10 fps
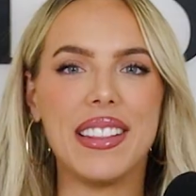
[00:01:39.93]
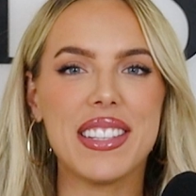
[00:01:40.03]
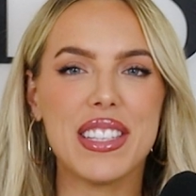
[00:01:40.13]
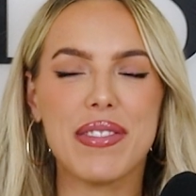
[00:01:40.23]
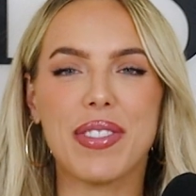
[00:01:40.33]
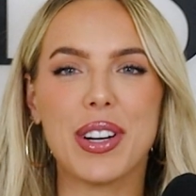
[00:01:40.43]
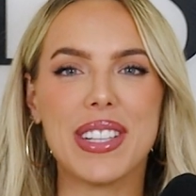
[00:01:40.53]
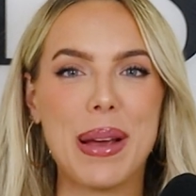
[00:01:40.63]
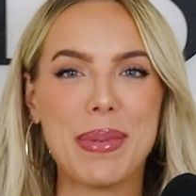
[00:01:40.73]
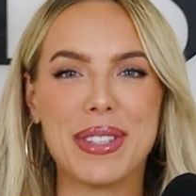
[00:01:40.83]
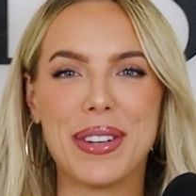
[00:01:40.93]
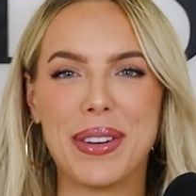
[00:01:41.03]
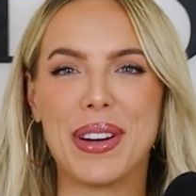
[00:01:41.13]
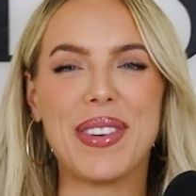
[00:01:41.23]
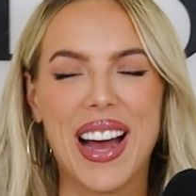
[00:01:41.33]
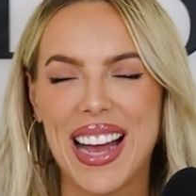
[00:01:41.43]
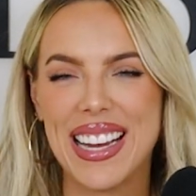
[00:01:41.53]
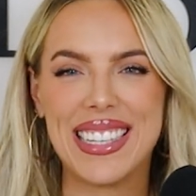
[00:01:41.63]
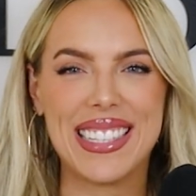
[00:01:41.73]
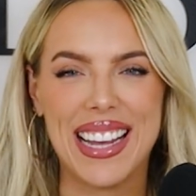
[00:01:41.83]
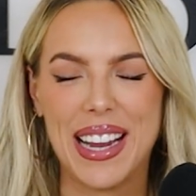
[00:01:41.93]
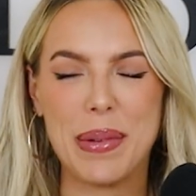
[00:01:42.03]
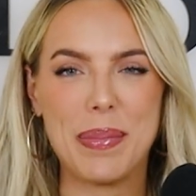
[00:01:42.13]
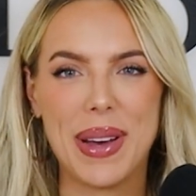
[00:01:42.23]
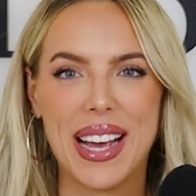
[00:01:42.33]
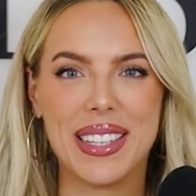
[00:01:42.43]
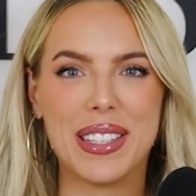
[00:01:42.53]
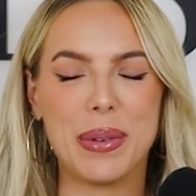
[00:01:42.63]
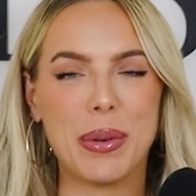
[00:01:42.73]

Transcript: And this is the first episode of Highest and Best,